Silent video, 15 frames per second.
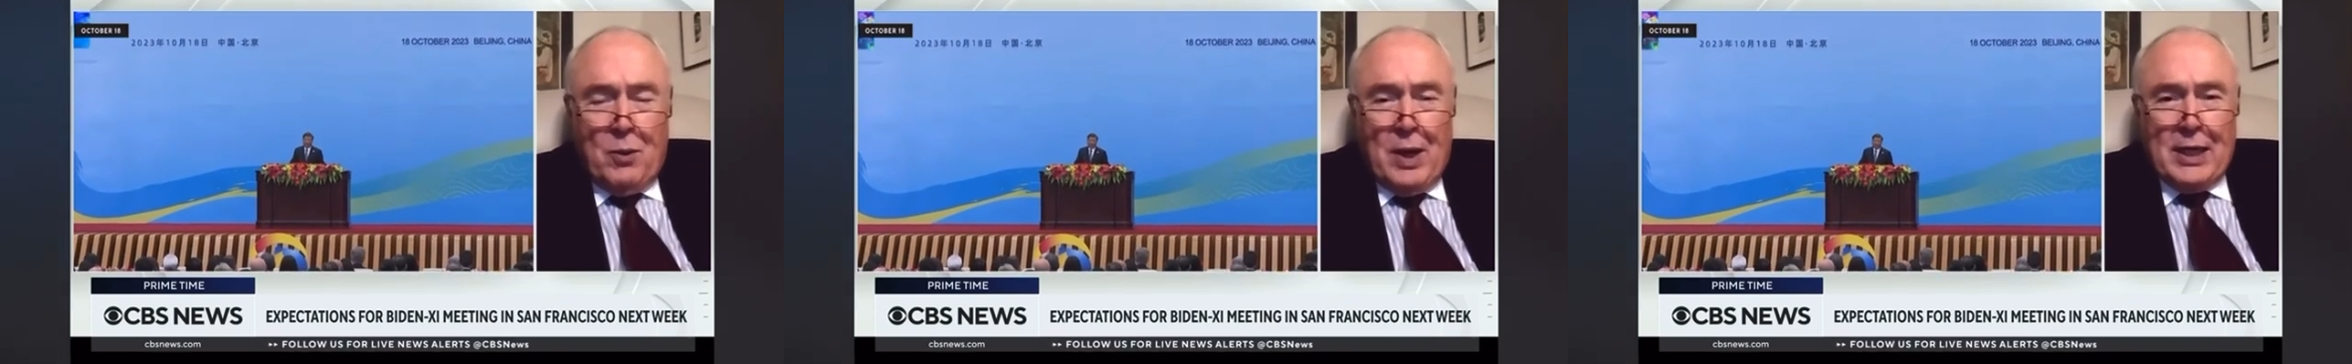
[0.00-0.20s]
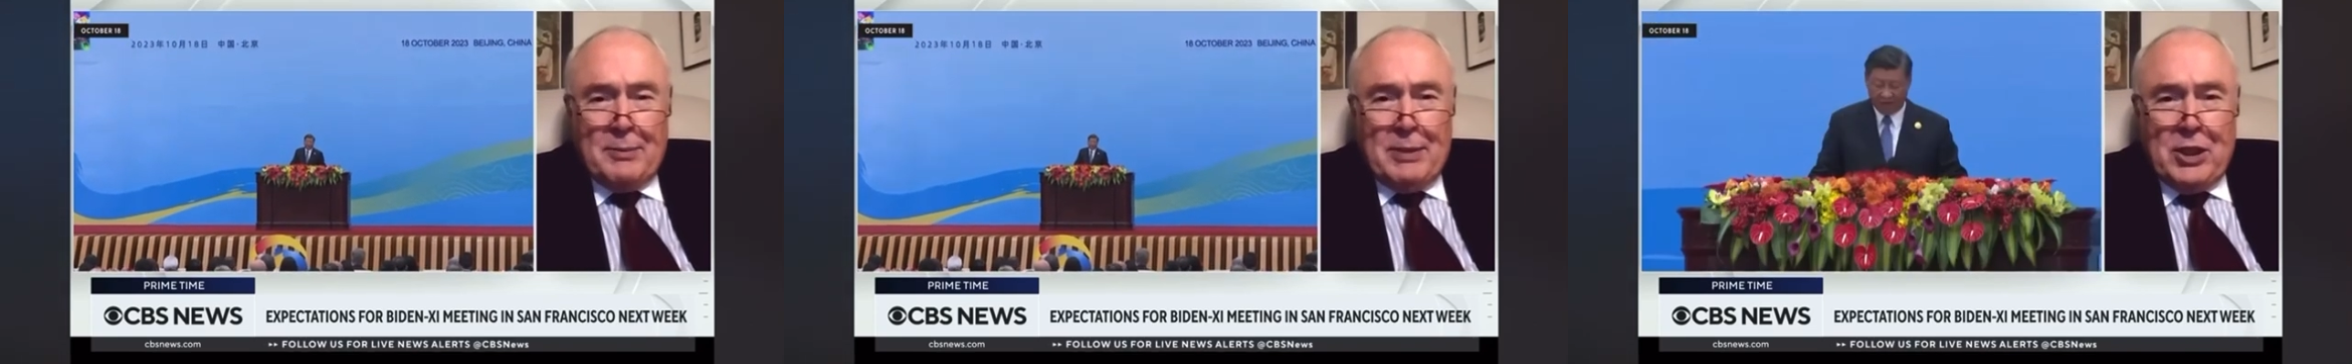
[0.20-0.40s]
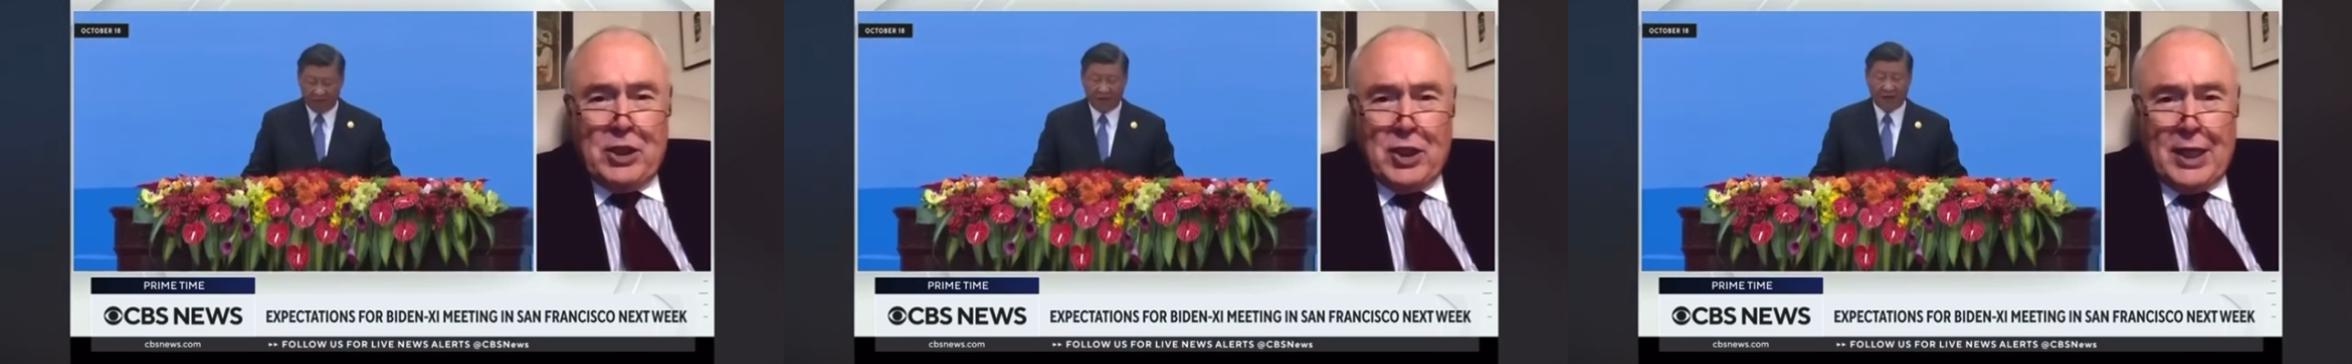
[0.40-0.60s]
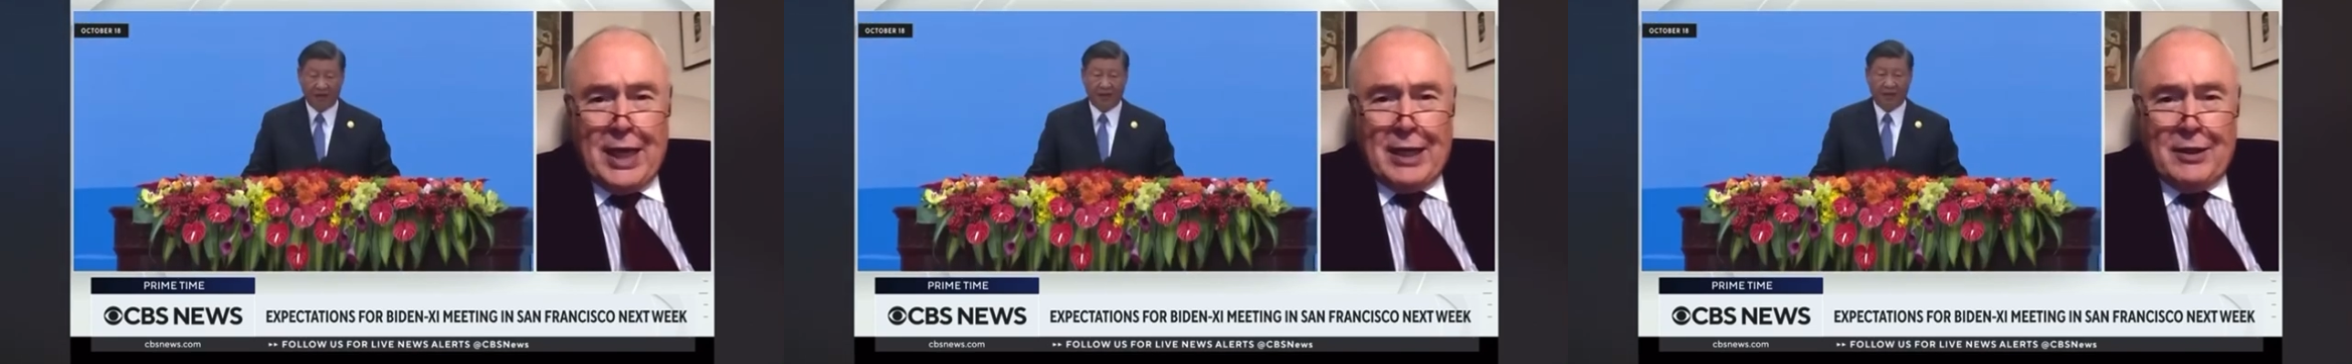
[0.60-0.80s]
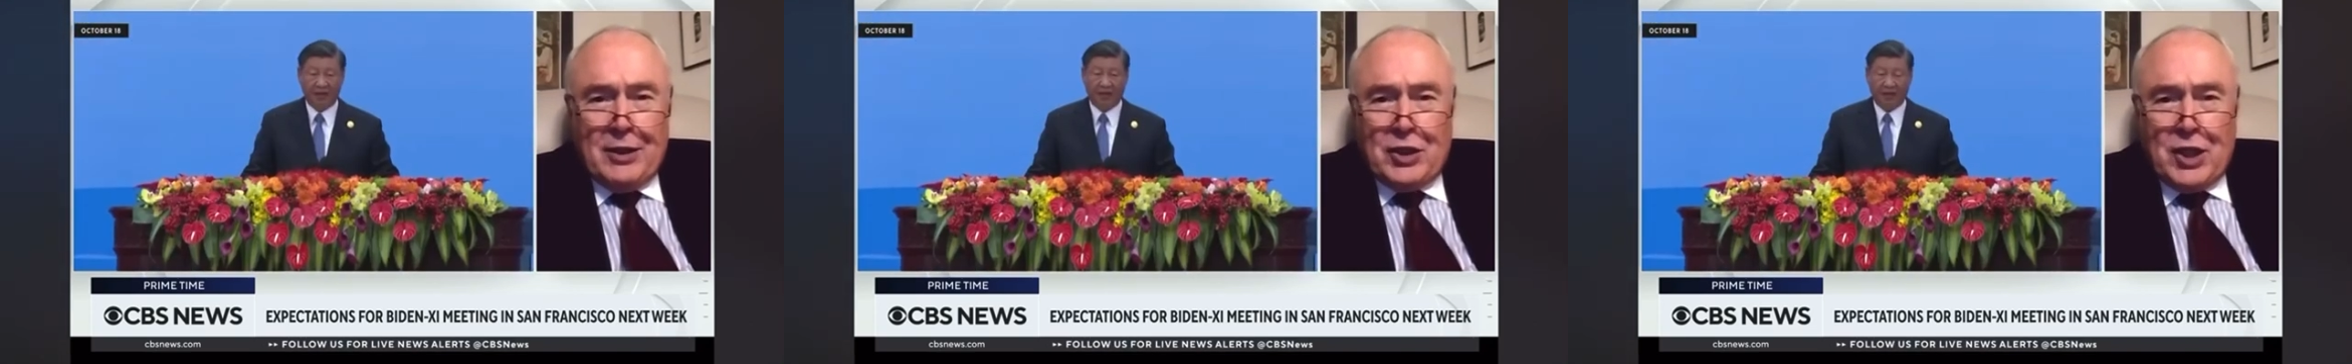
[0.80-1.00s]
want to be
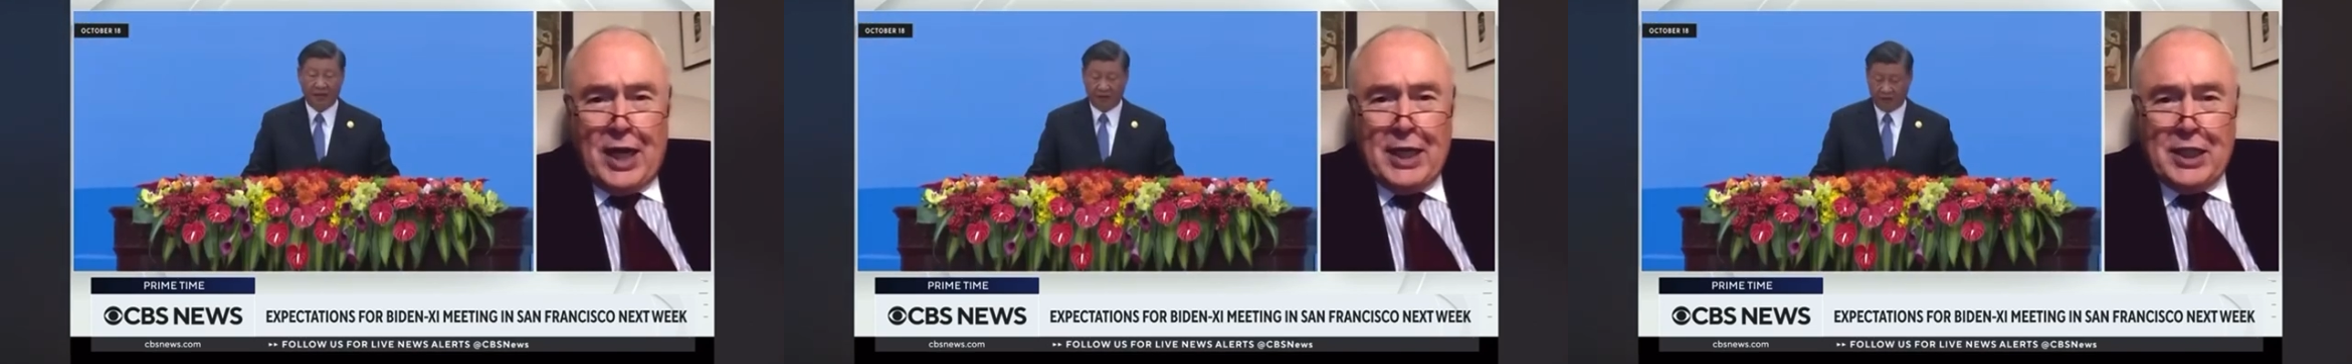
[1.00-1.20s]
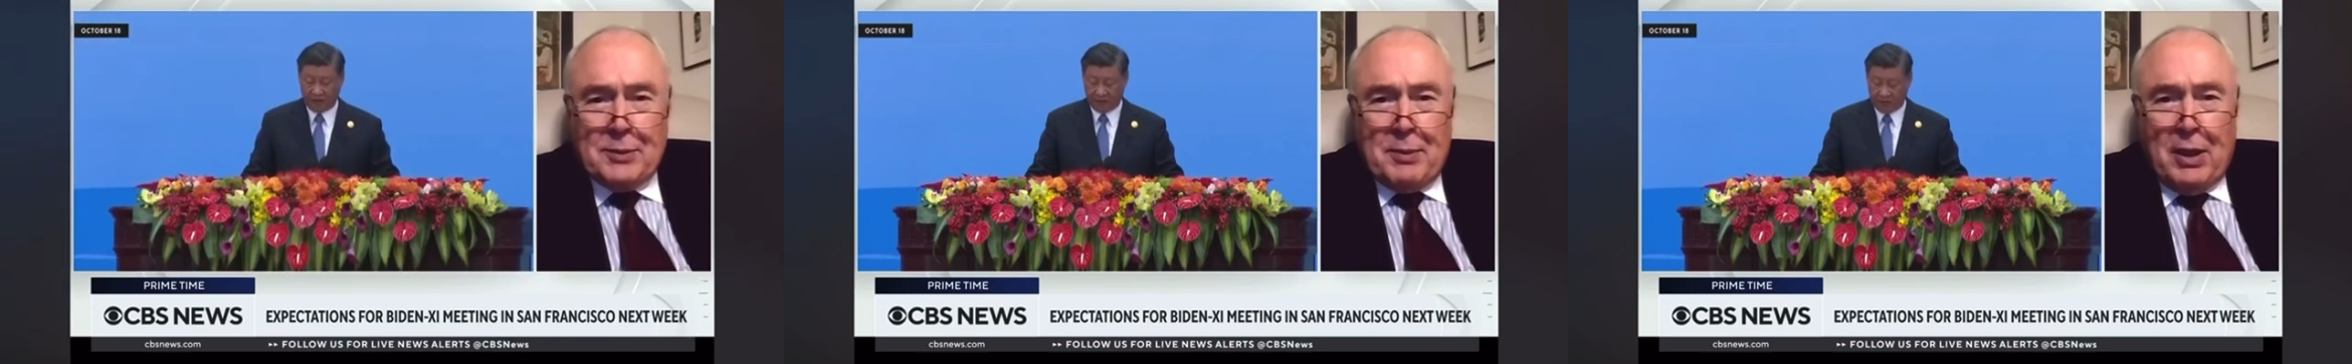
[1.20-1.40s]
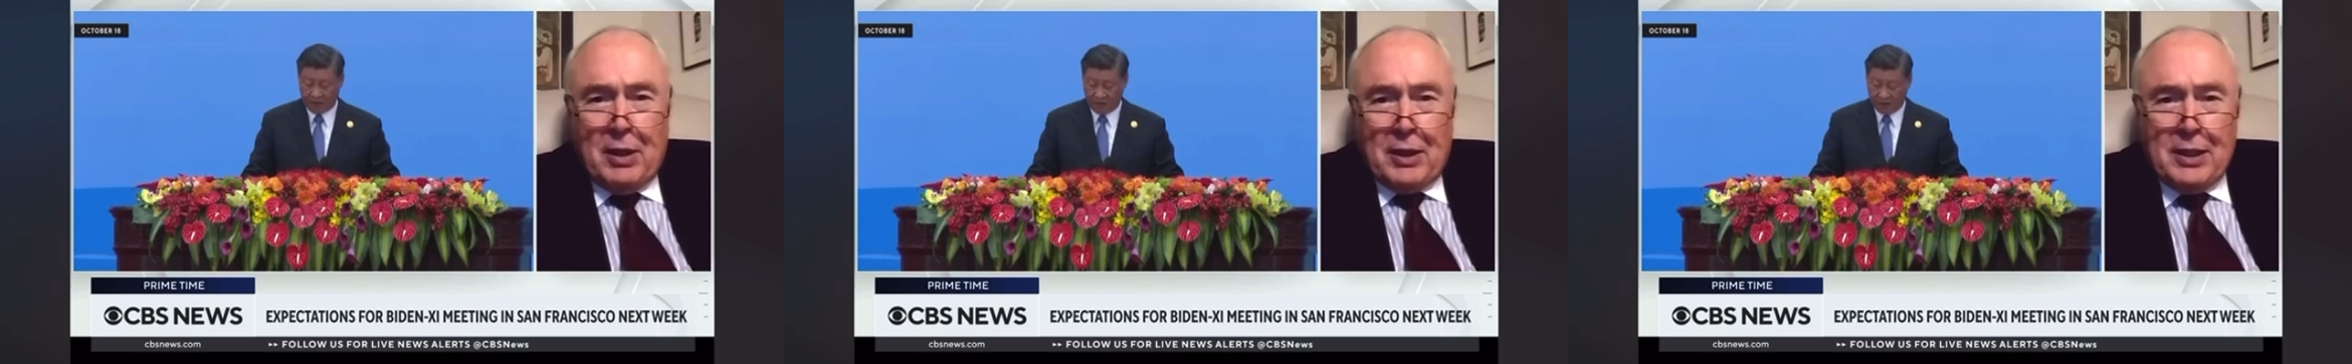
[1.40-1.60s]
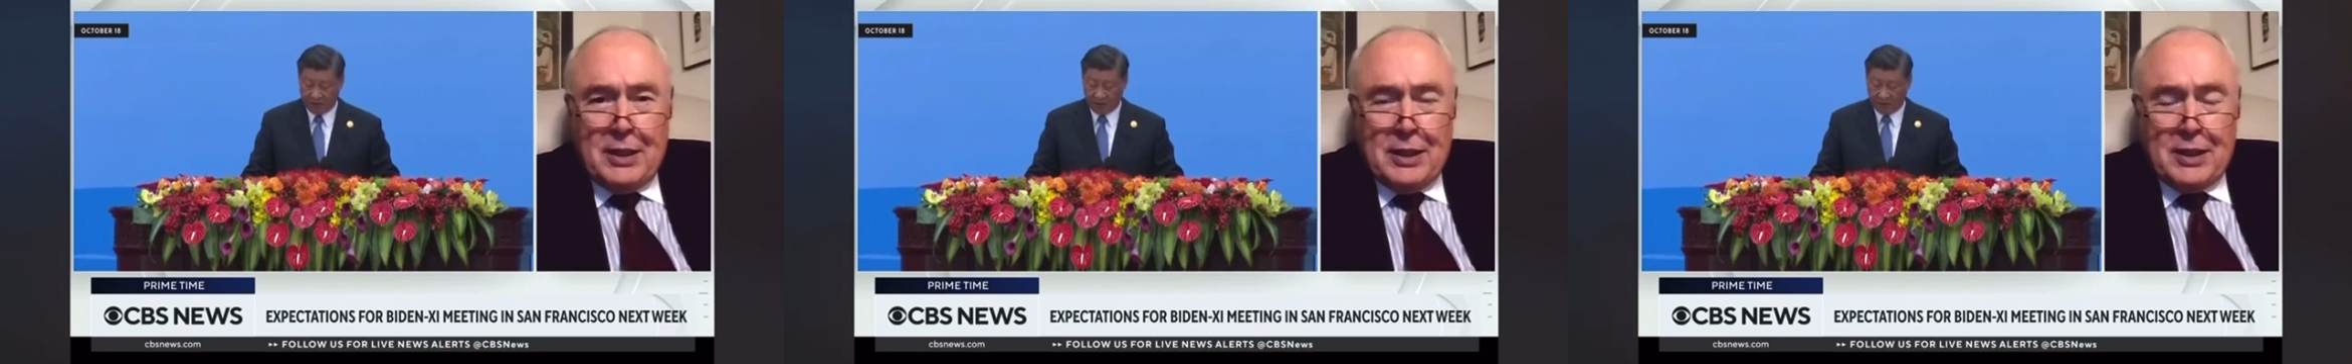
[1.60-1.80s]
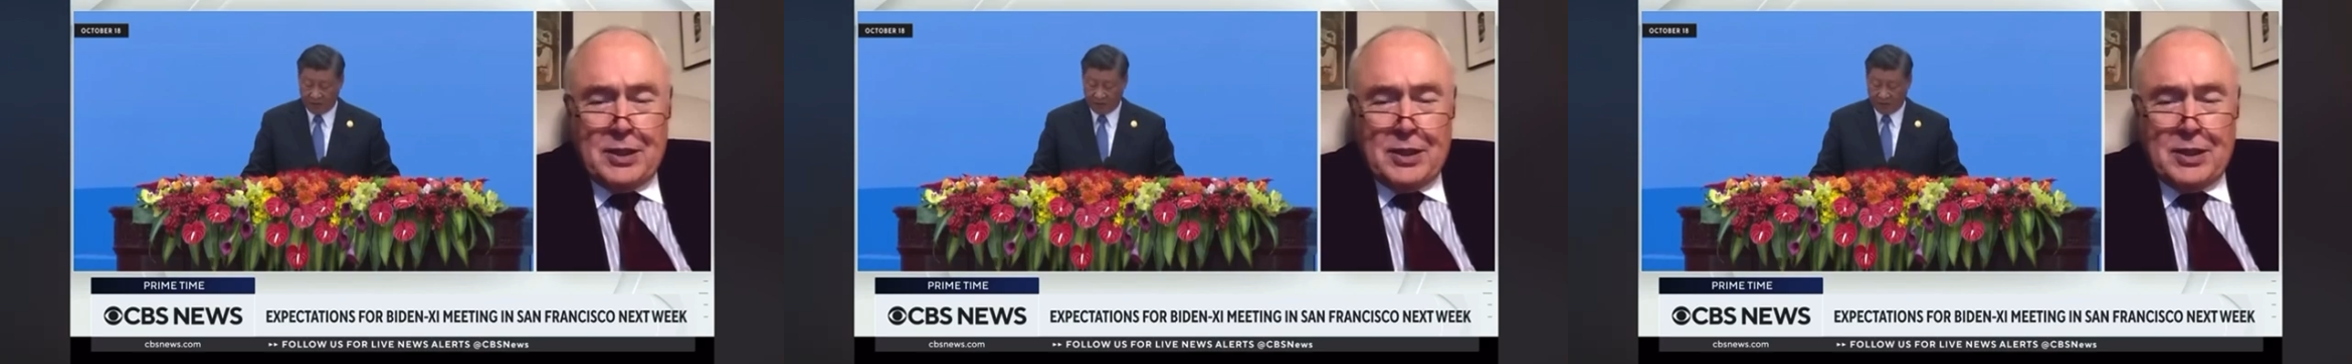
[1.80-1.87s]
shut out of the Chinese market.